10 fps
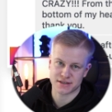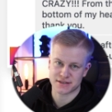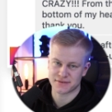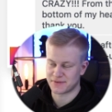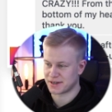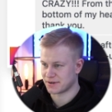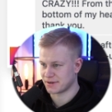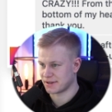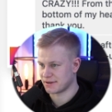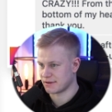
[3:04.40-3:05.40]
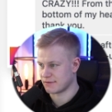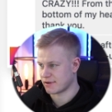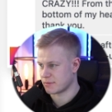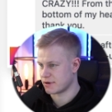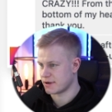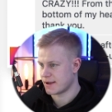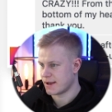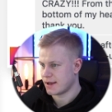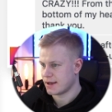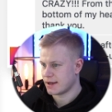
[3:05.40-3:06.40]
this video in, in February.
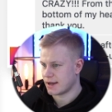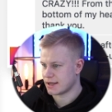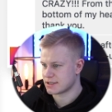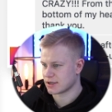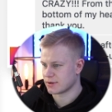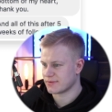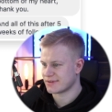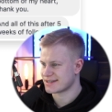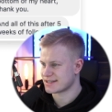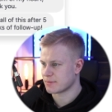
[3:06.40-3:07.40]
And so there's